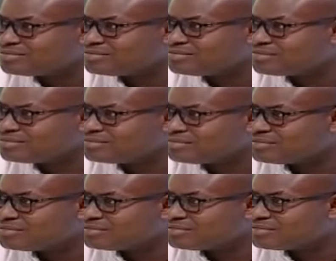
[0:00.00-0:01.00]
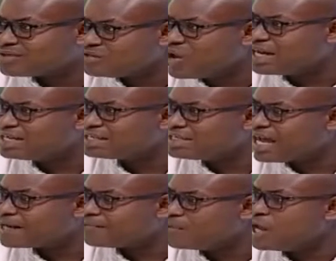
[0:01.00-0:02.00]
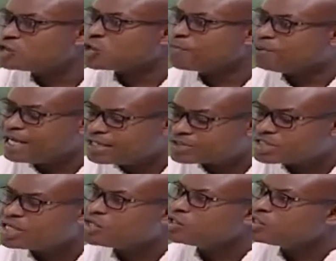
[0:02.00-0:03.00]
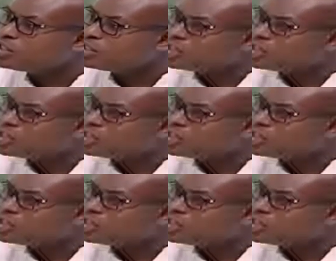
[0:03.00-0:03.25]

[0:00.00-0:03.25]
and that is why your you understand. Uh, so no, no, Edu allow him.